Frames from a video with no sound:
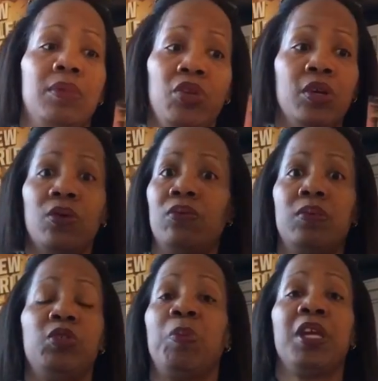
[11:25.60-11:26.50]
you know,
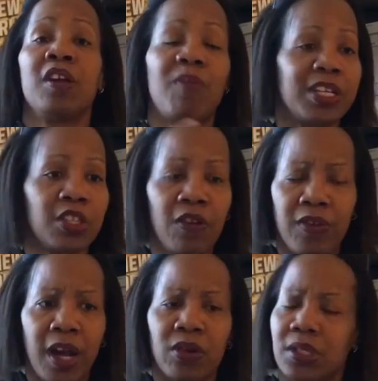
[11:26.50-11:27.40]
speaking of myself
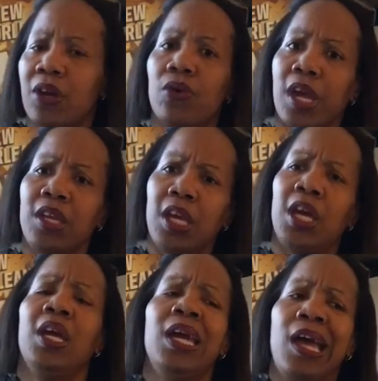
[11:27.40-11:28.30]
now, it's like, okay, yeah,
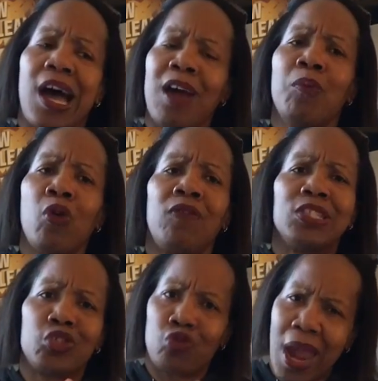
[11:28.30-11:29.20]
I'm more of a
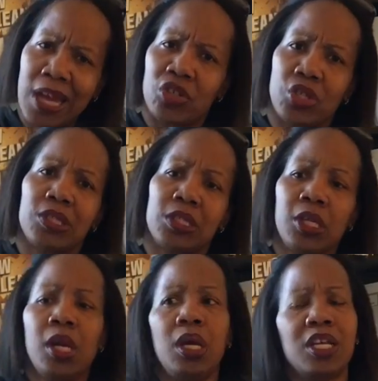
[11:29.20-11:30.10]
strategist
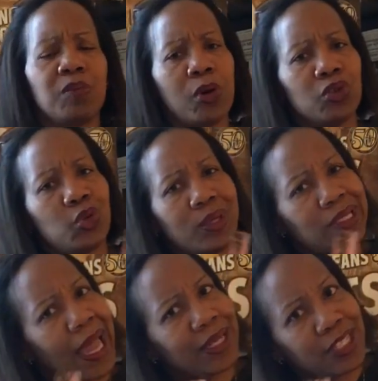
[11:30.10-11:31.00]
as opposed to a
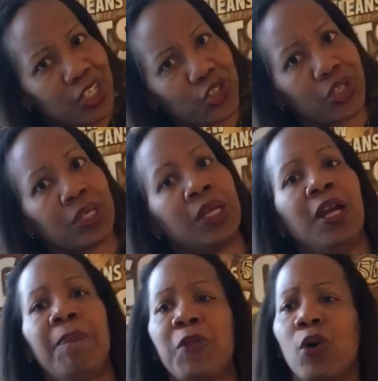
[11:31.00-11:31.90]
tactician.
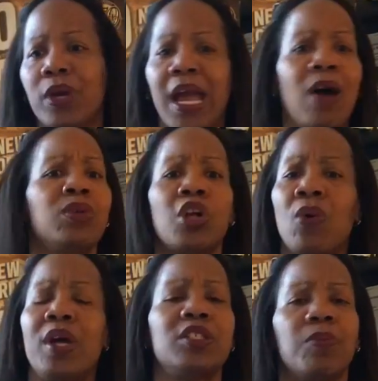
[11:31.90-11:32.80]
Okay, I was
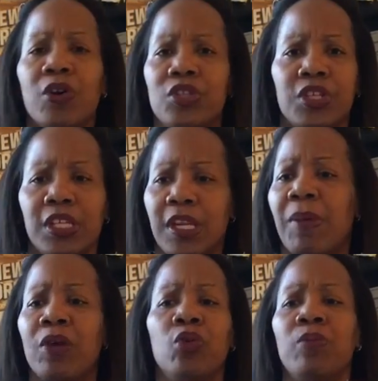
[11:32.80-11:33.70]
always the person that my
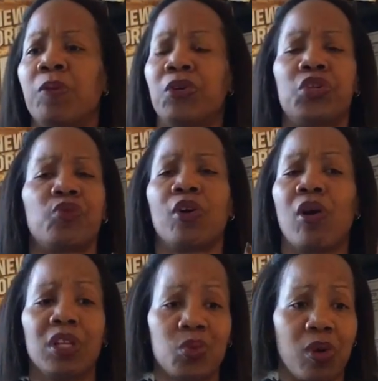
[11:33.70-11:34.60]
group members,
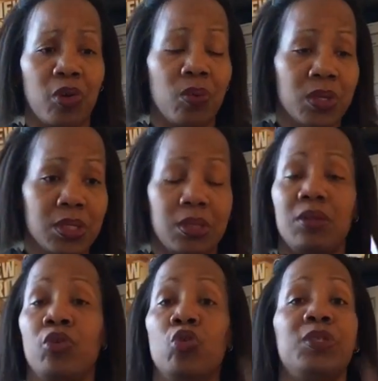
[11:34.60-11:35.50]
regardless whether it was
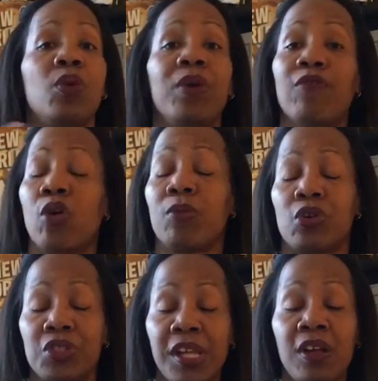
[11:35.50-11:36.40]
groups that we formed
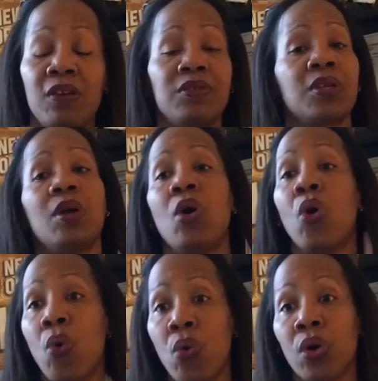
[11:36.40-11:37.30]
ourselves
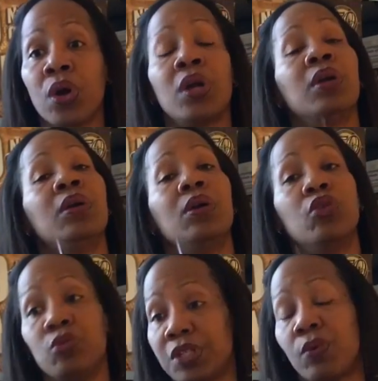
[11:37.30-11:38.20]
or
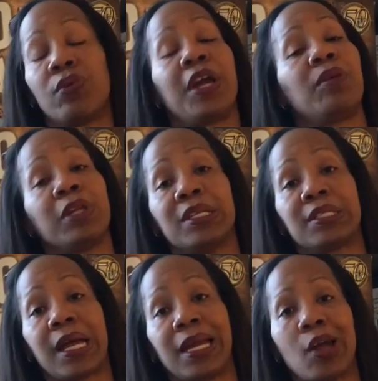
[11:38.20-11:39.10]
groups that were randomly
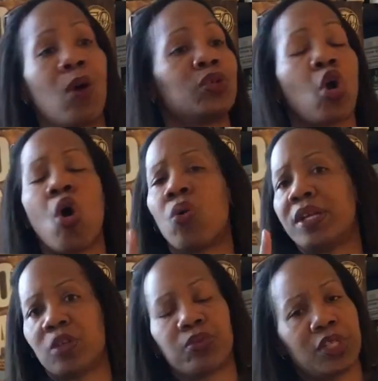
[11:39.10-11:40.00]
assigned, I was always
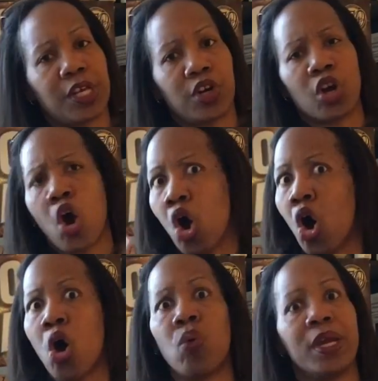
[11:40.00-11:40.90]
a presenter.
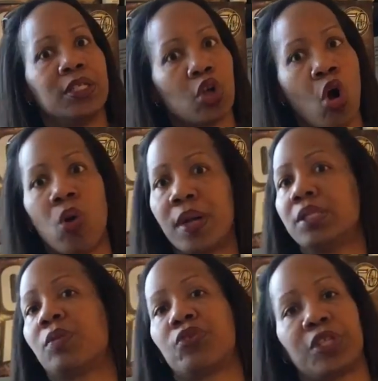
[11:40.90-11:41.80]
Always, always a
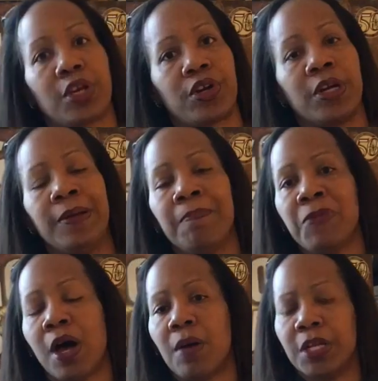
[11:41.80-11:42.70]
presenter.
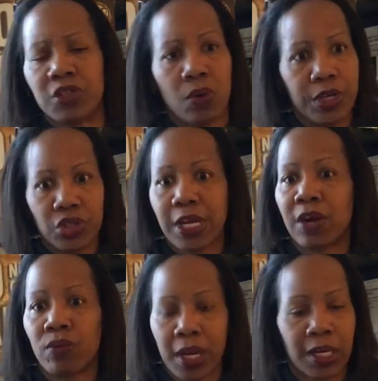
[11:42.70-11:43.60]
Um, and so we just kind of
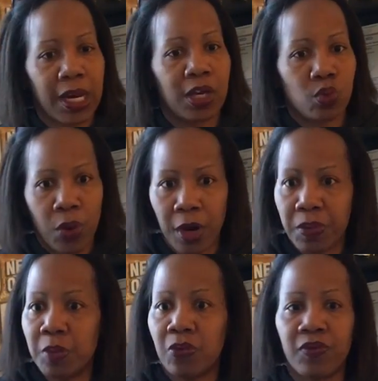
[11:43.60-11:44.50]
recognized where
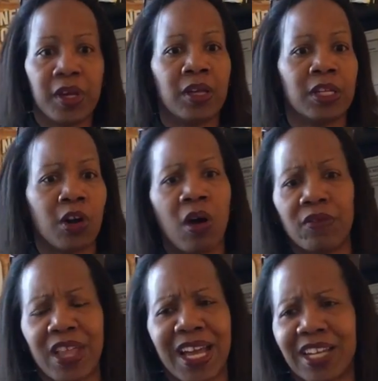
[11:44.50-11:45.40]
people fell and all of
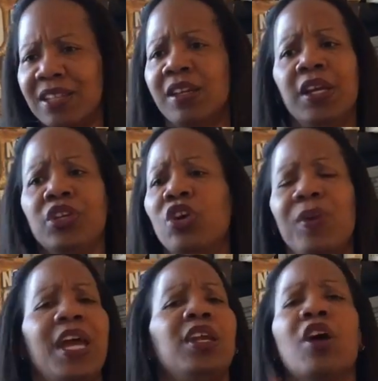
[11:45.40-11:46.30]
that. And, you know, we
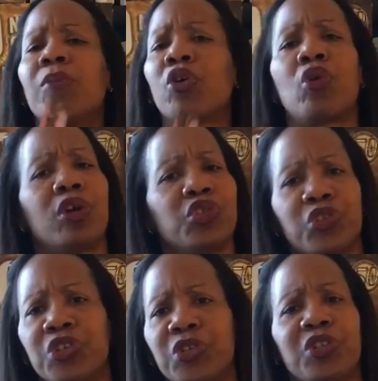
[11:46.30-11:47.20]
had number
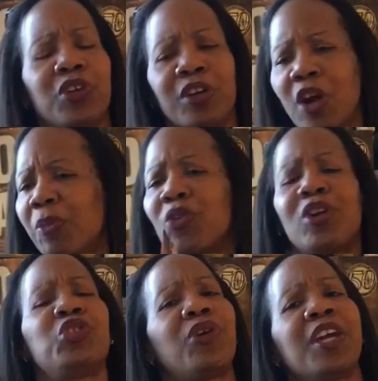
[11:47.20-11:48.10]
crunchers, number
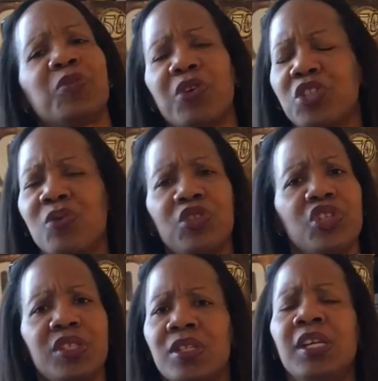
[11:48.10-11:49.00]
cruncher experts. So it was
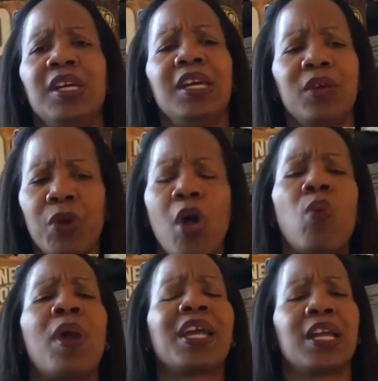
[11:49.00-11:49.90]
just, we all
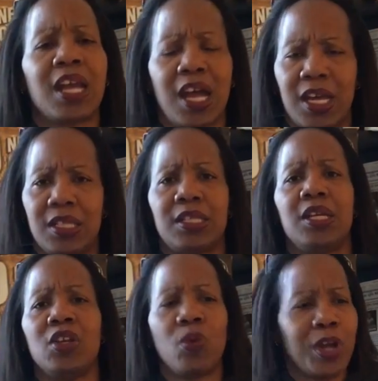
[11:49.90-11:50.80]
recognized,
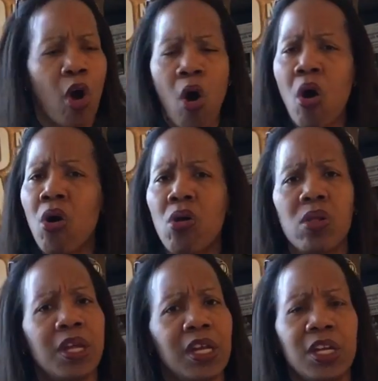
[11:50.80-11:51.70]
you know, we all,
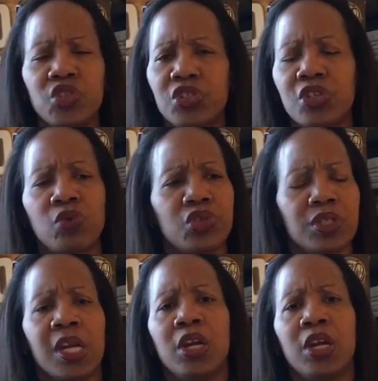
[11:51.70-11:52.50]
and, and just so just,